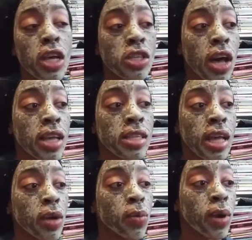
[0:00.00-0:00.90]
So I was
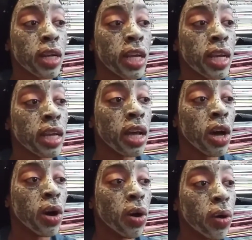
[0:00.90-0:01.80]
like working
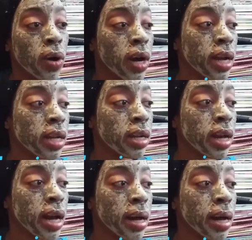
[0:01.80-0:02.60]
on